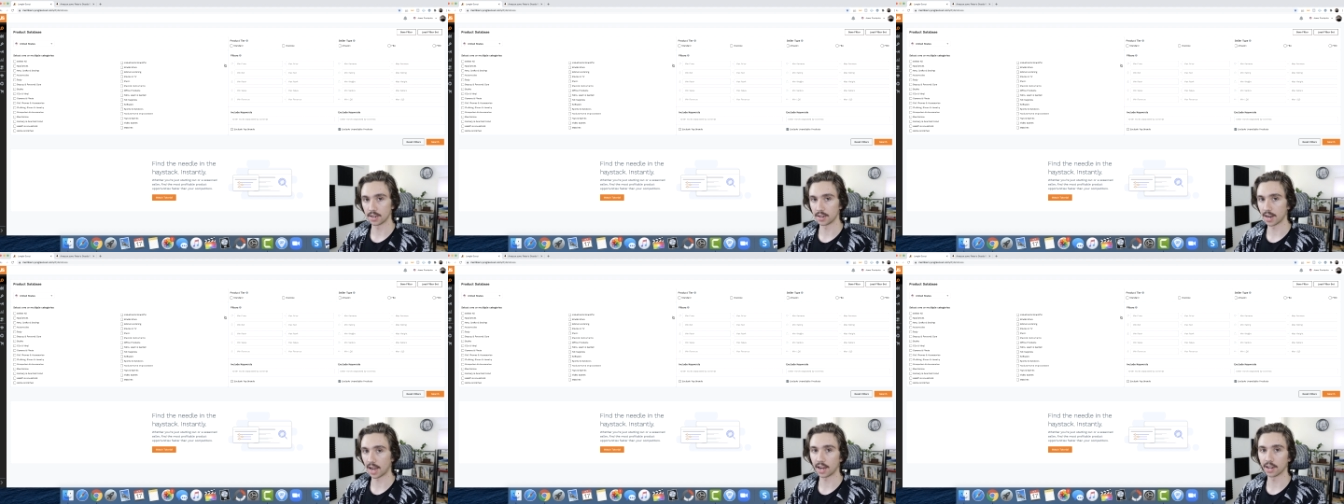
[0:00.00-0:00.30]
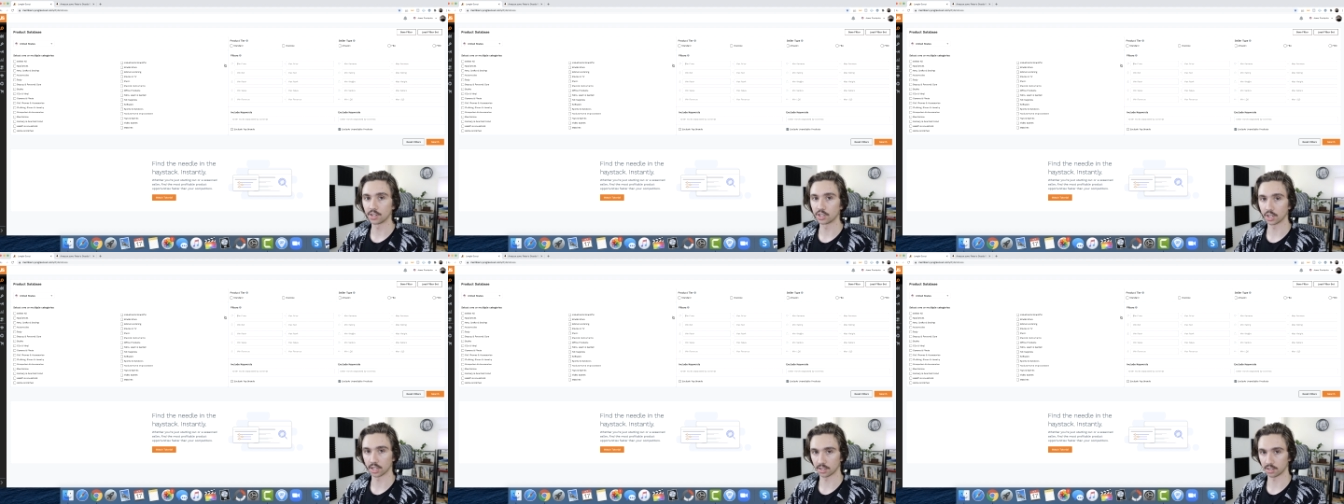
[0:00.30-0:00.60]

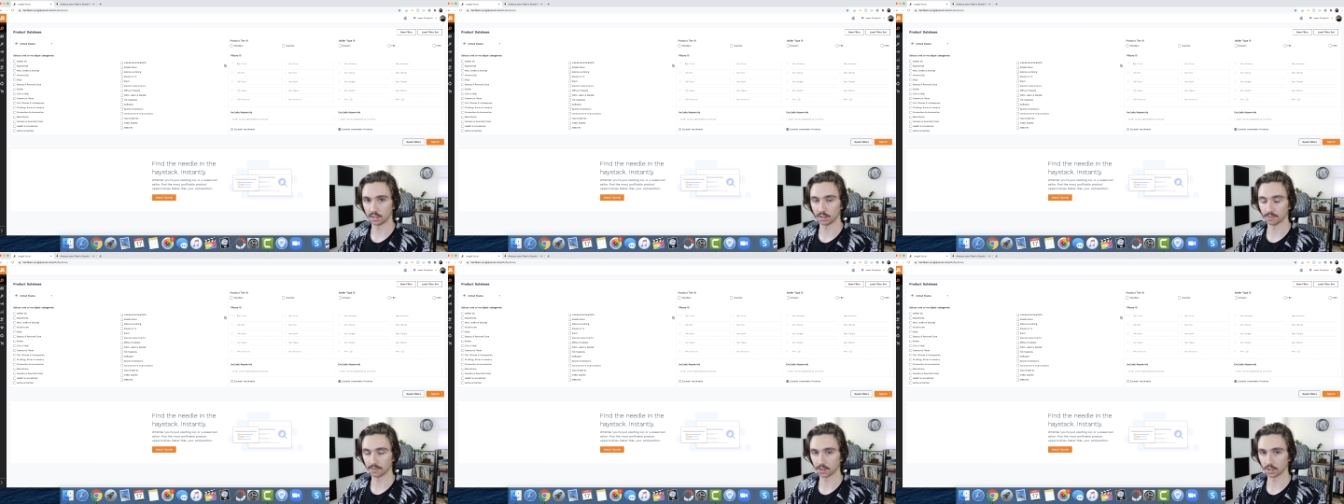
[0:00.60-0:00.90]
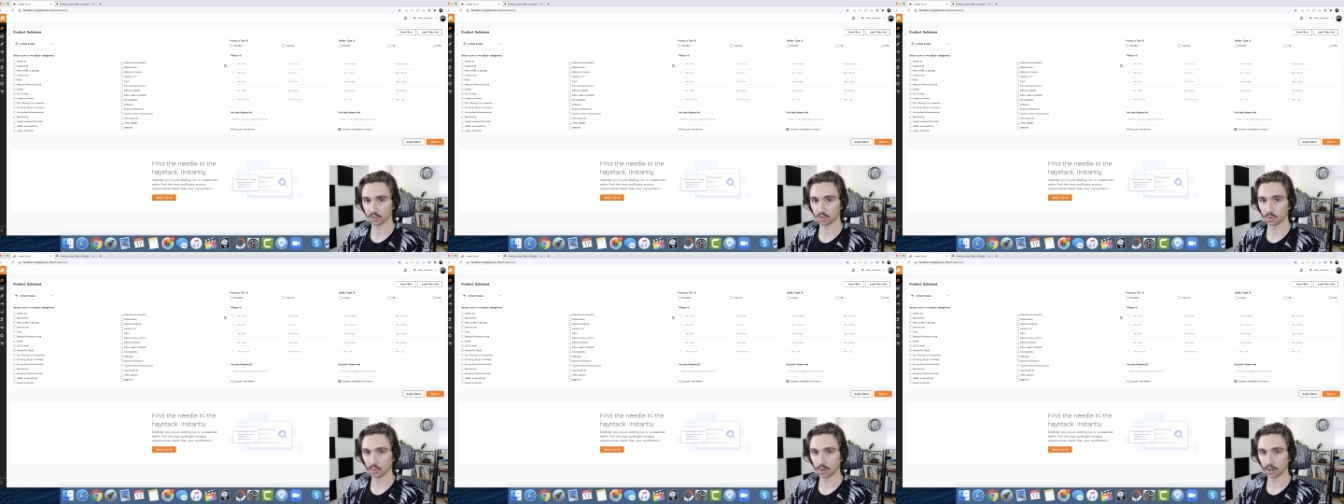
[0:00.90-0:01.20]
not just your
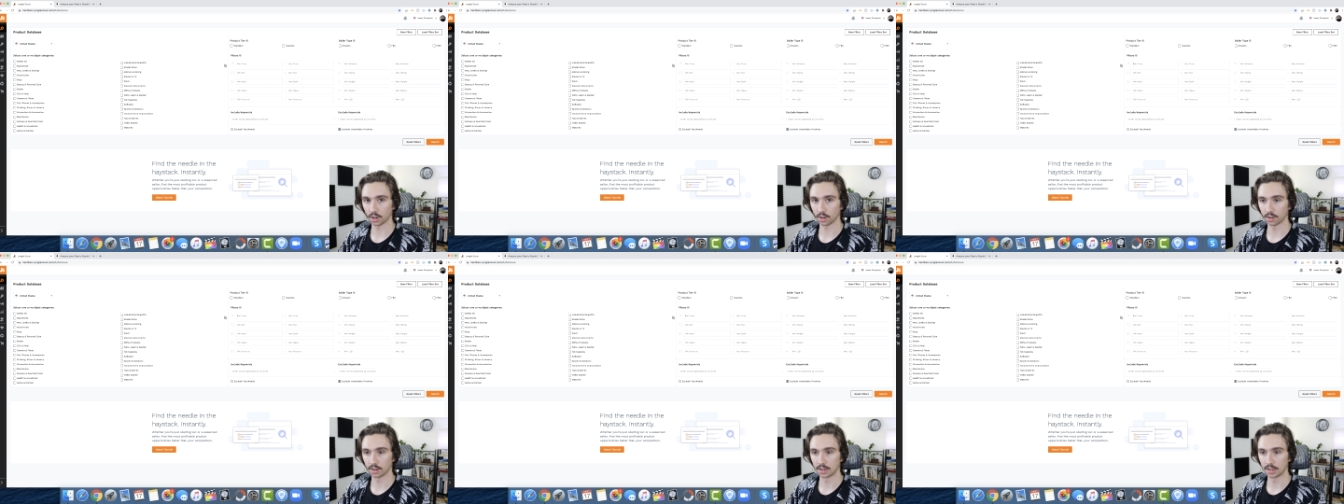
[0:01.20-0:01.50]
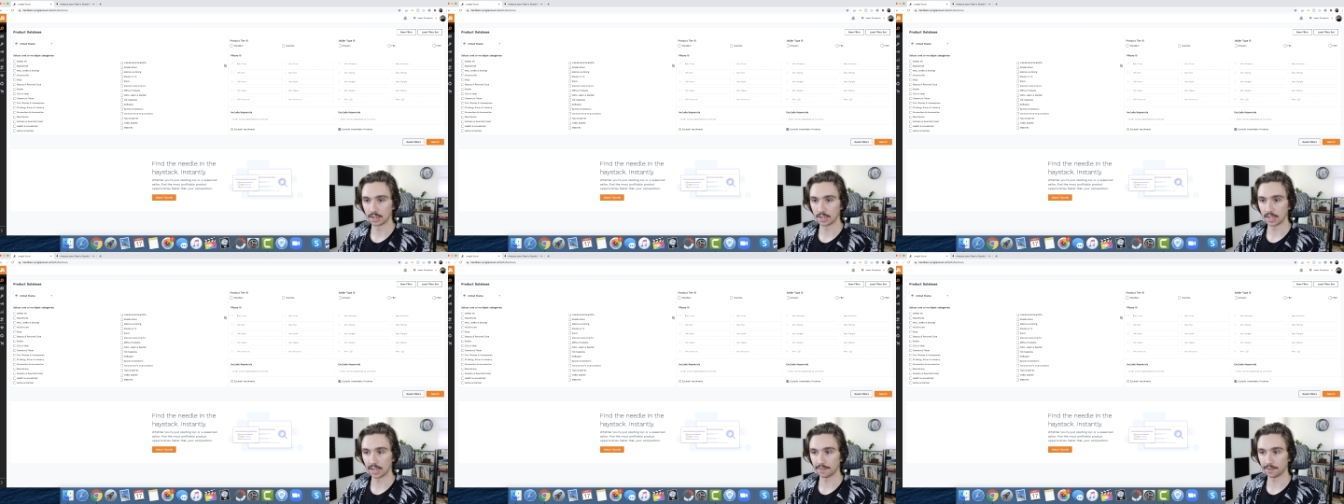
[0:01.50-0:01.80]
first order.
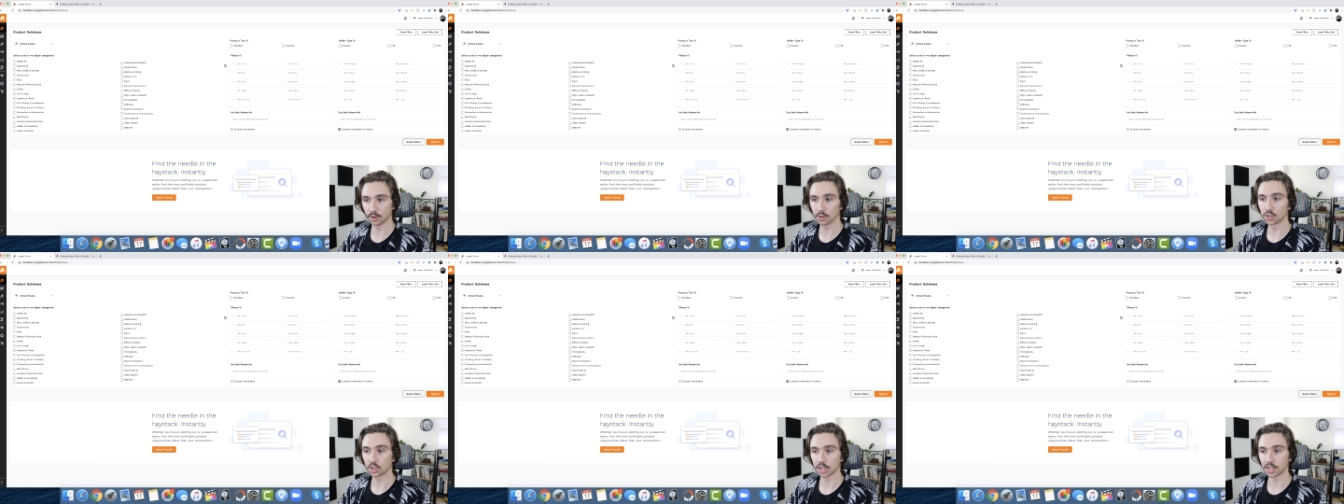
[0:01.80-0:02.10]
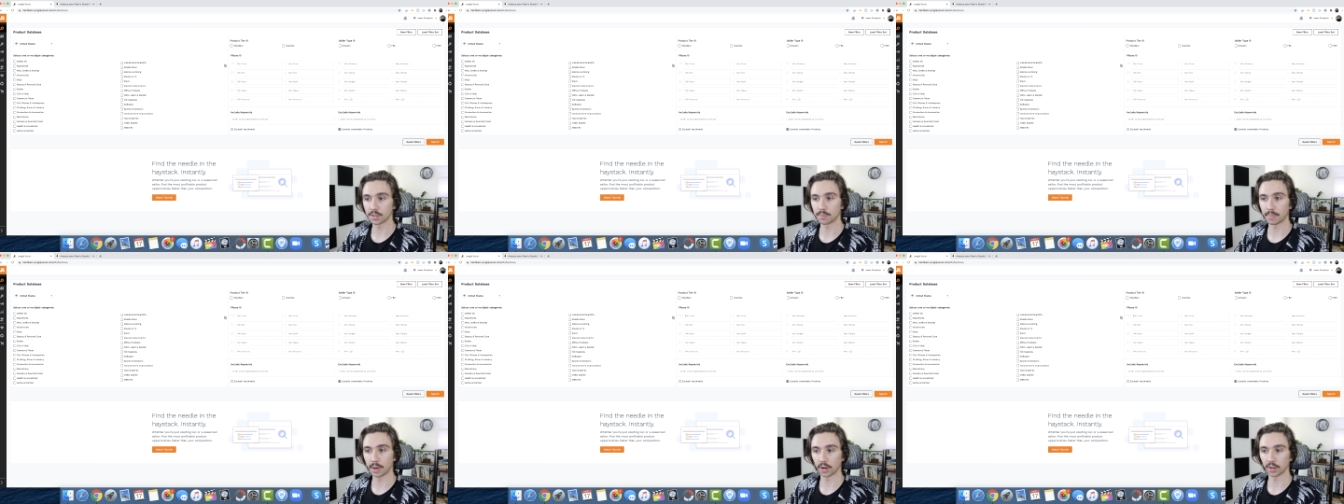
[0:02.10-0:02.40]
If you're
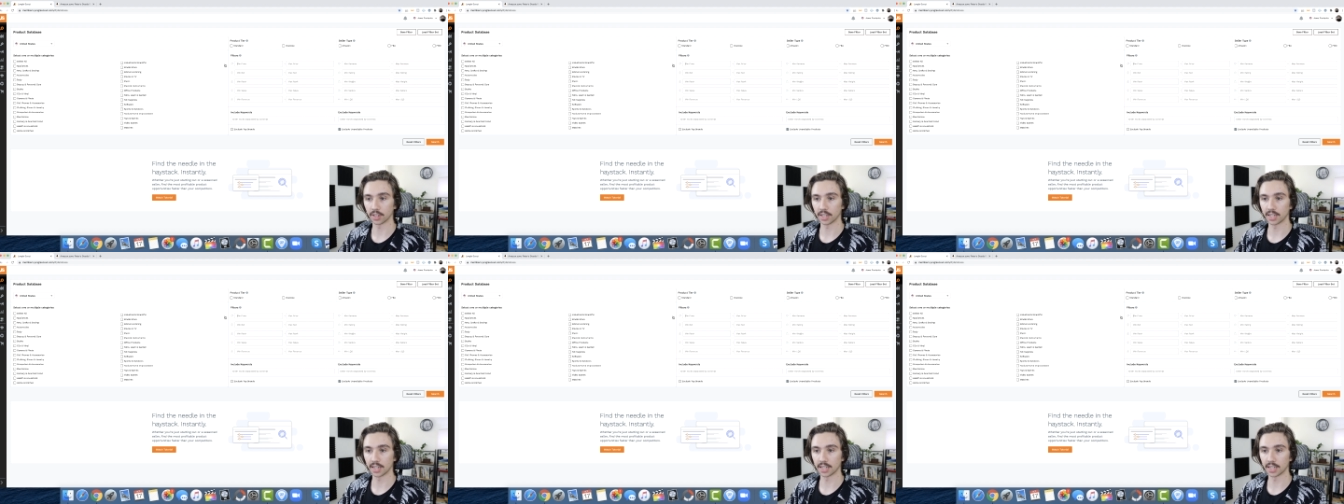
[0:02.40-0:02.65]
just barely